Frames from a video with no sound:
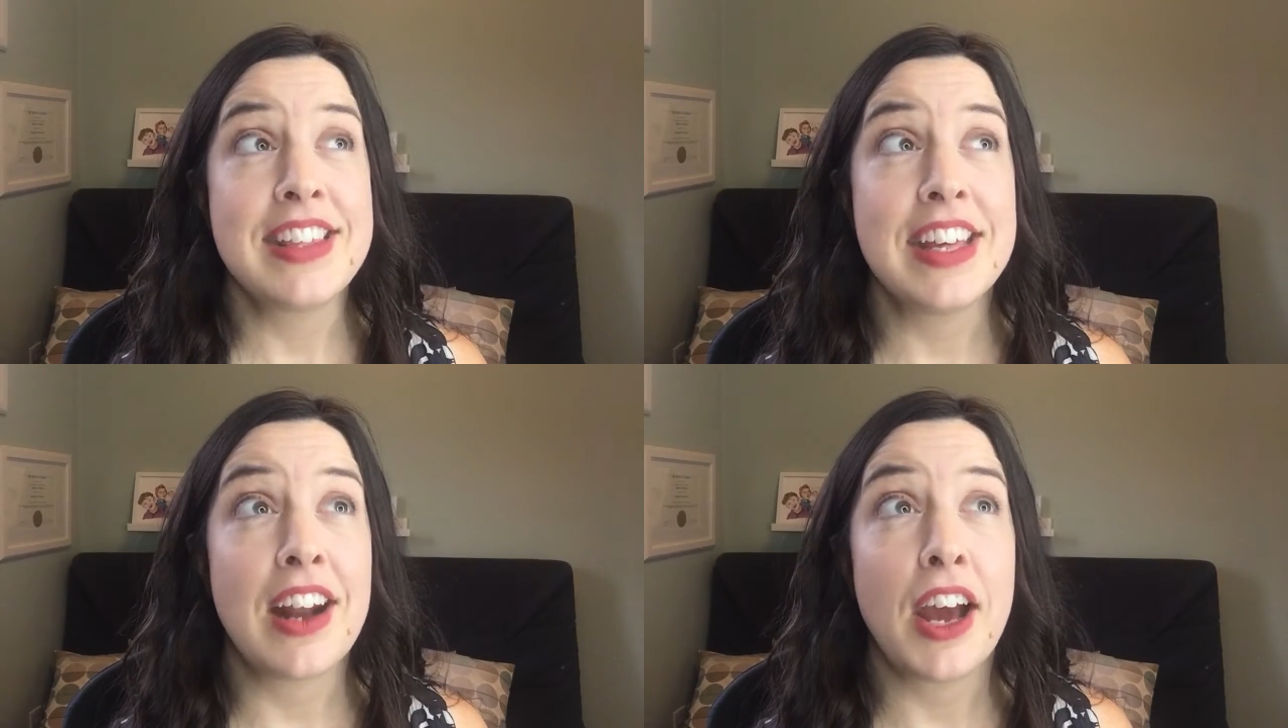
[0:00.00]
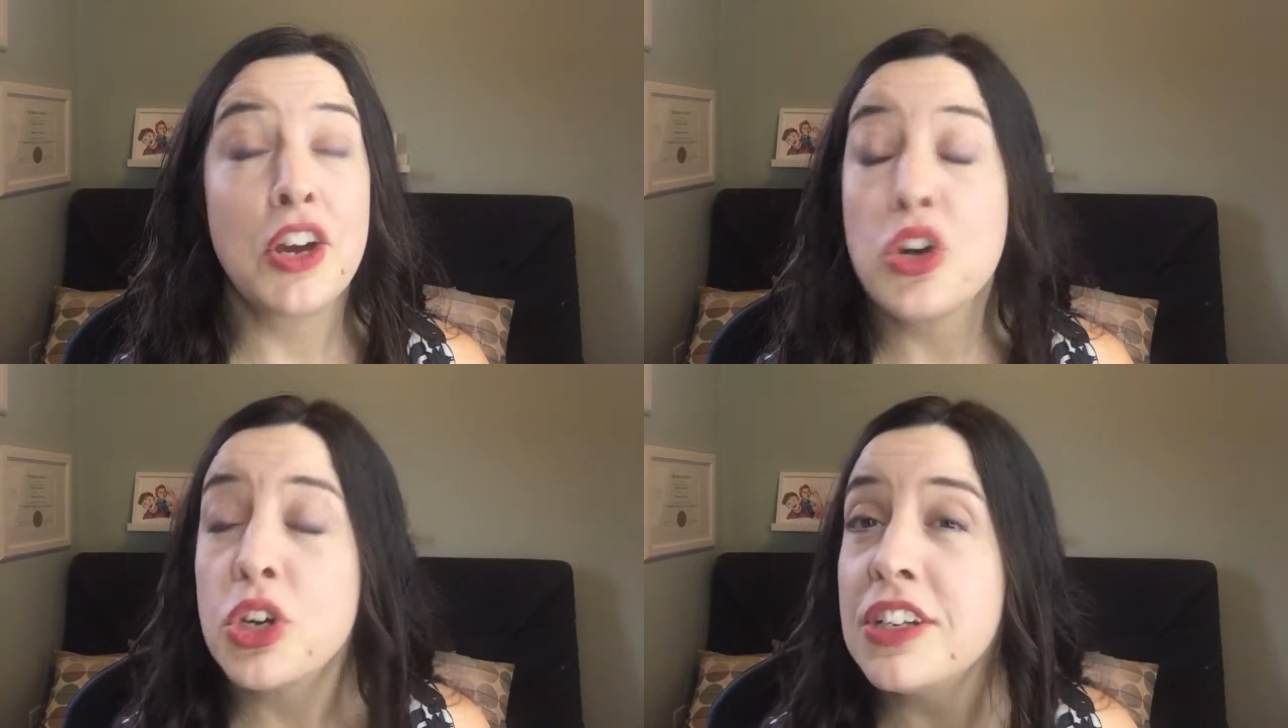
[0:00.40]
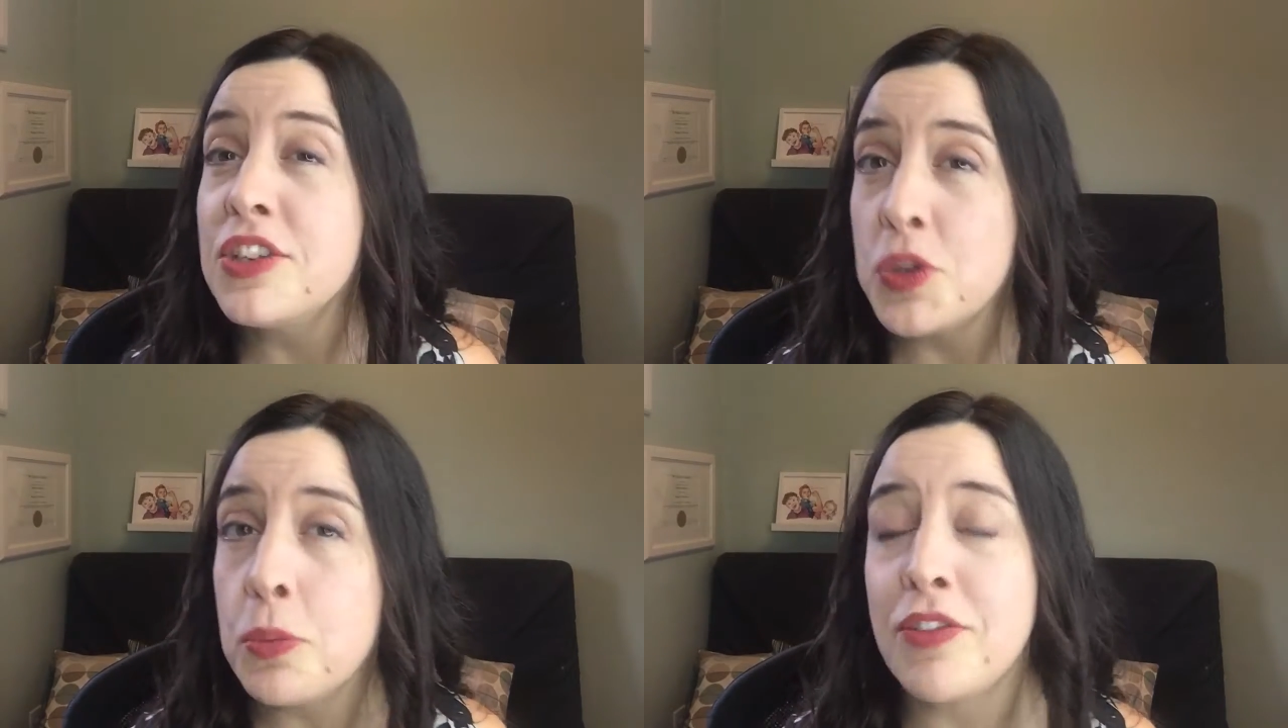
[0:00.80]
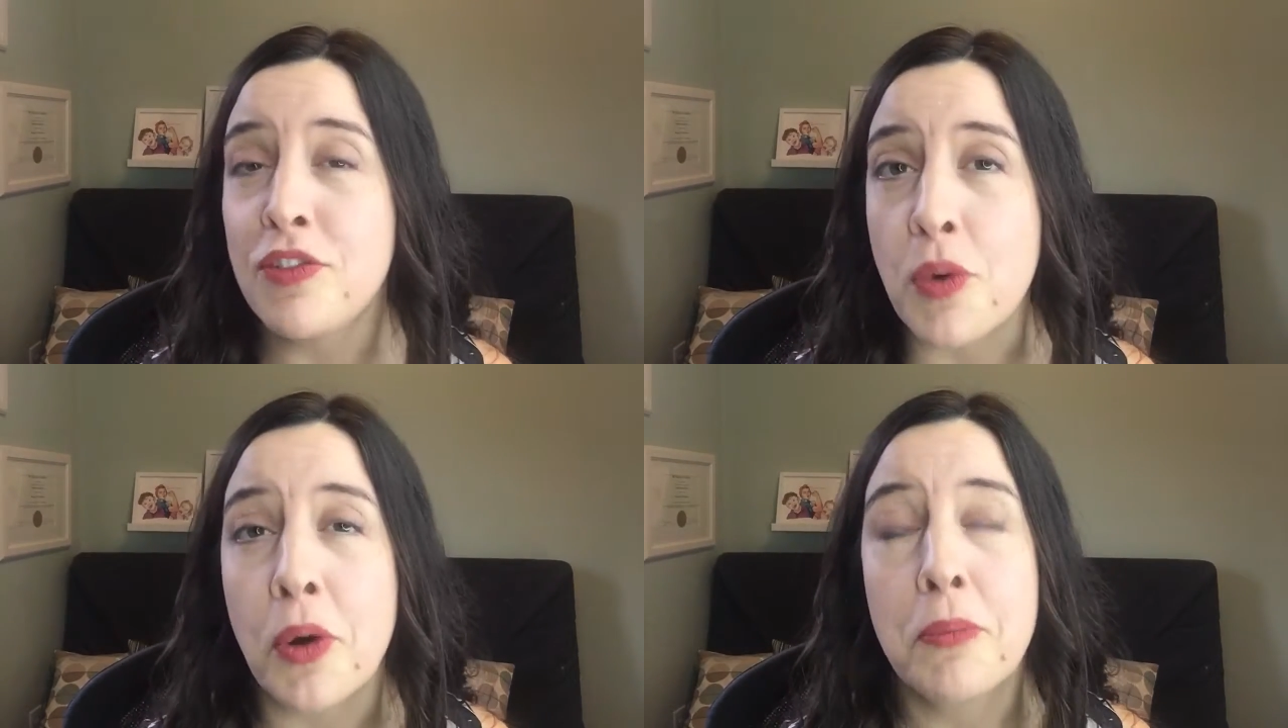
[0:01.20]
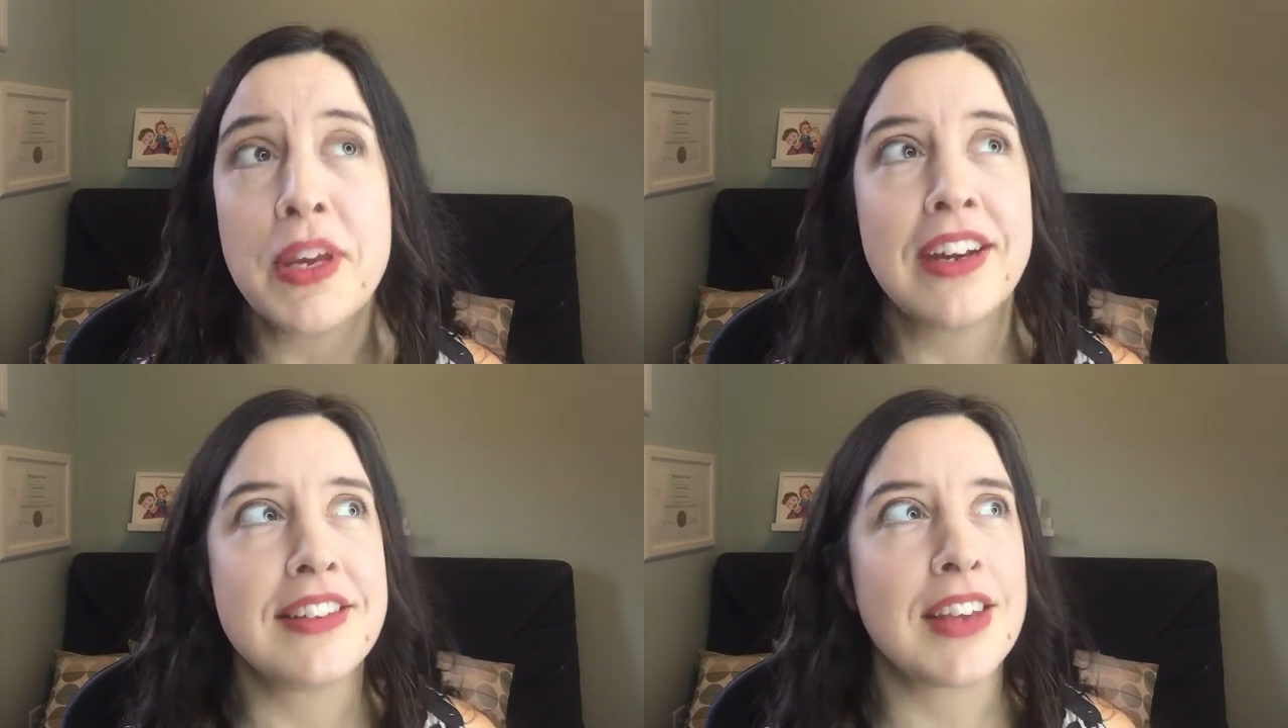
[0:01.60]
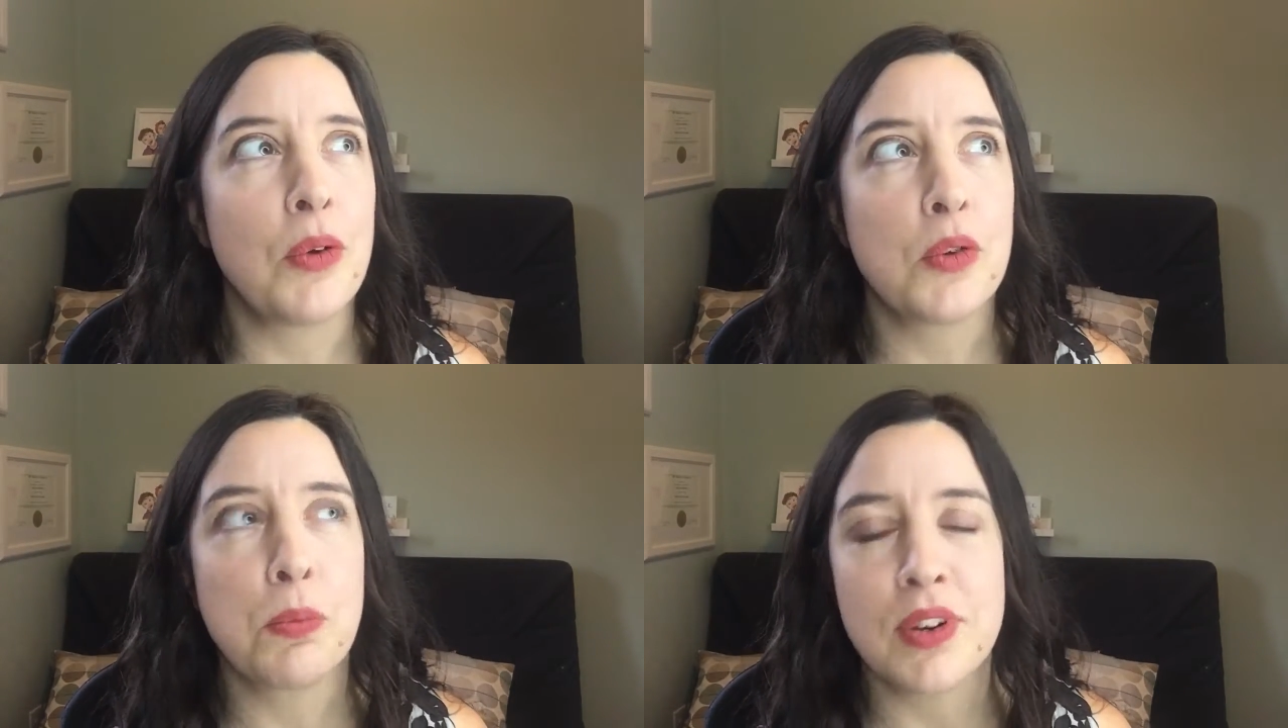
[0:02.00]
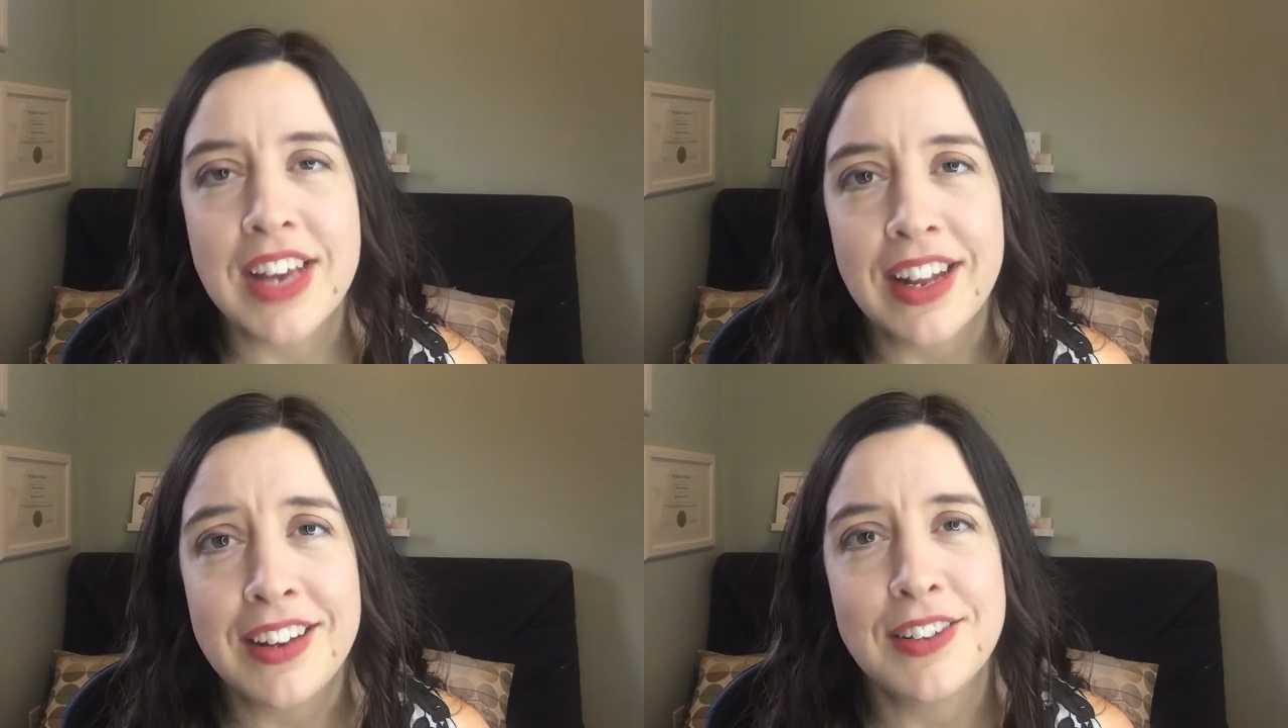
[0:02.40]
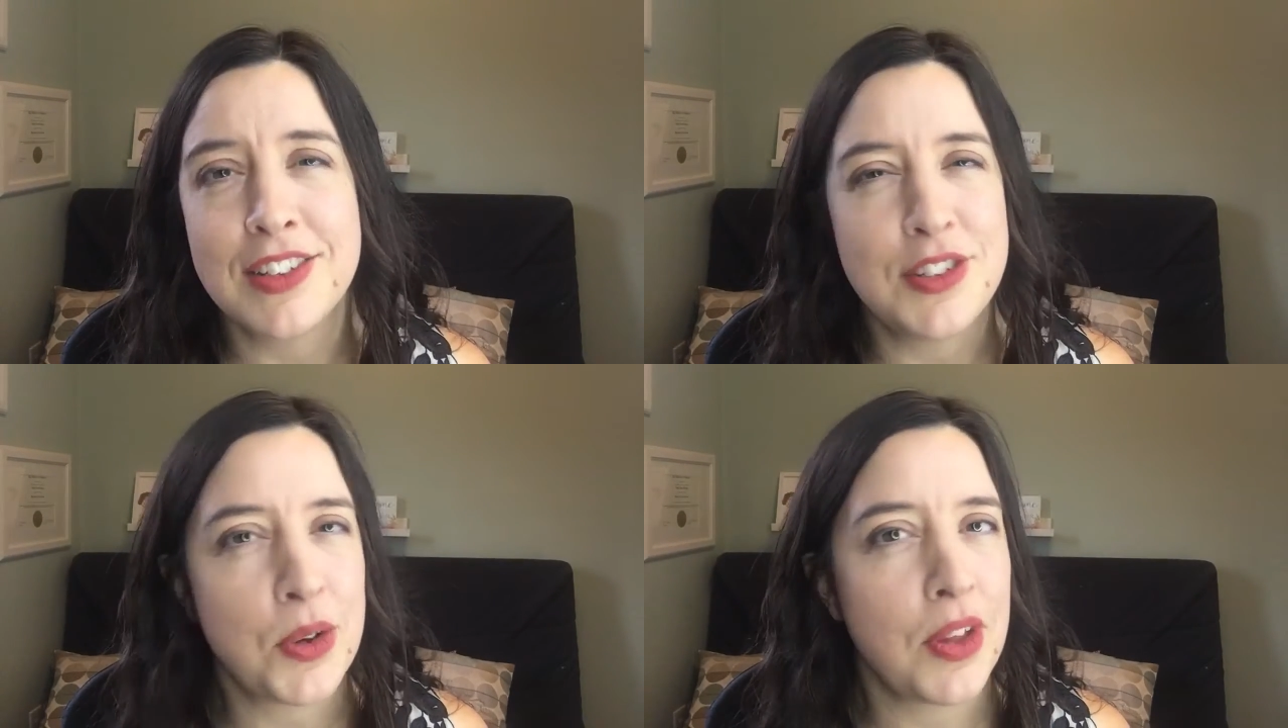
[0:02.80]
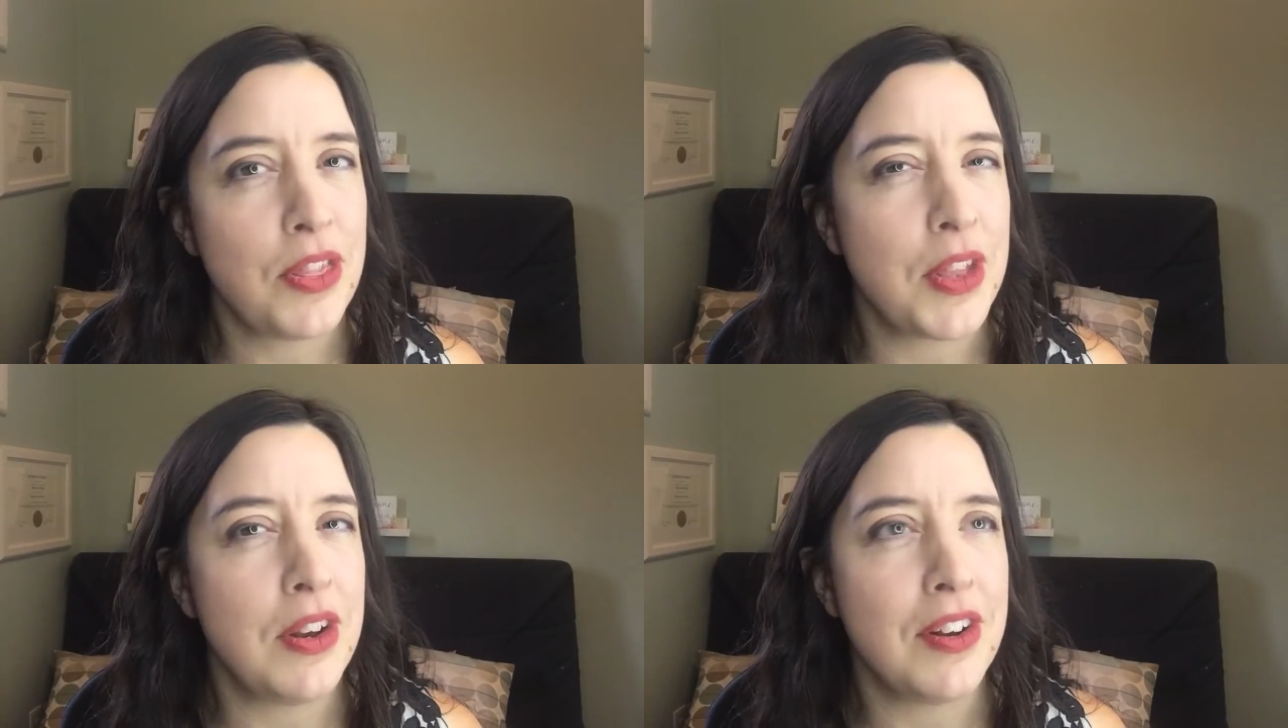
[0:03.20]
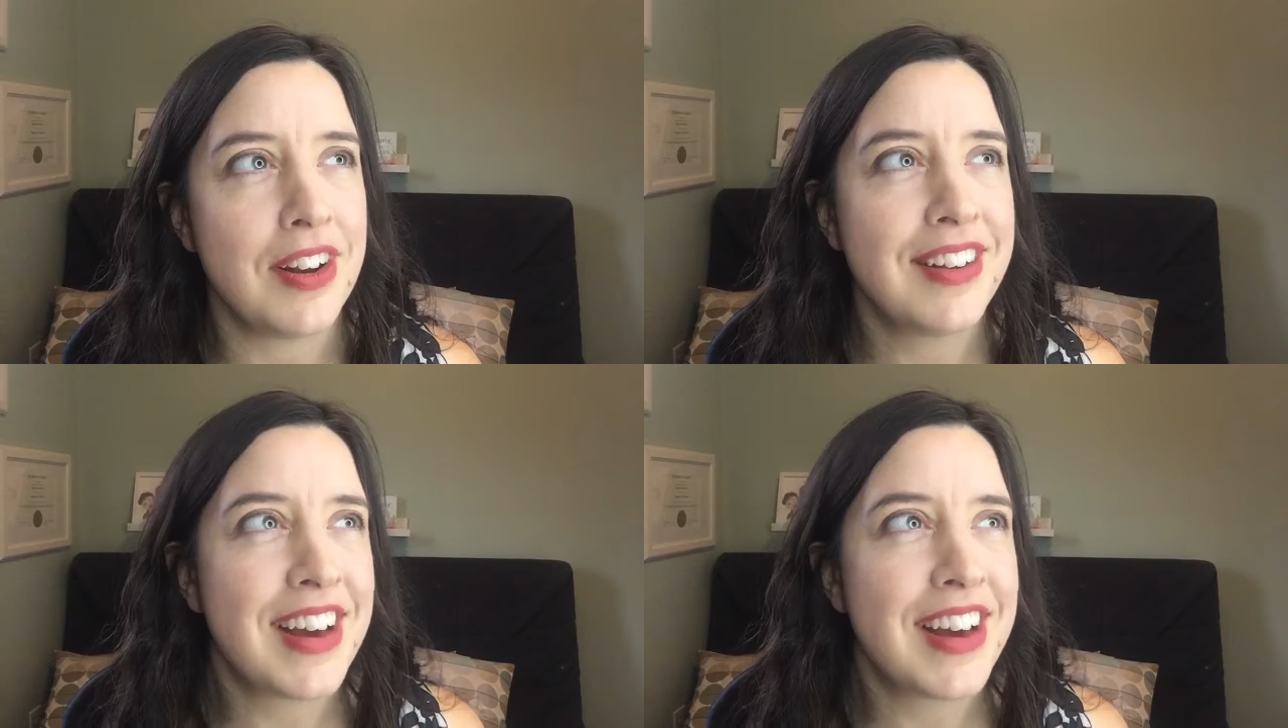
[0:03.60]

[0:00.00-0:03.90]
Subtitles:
that I couldn't do before because I was pretending to do it the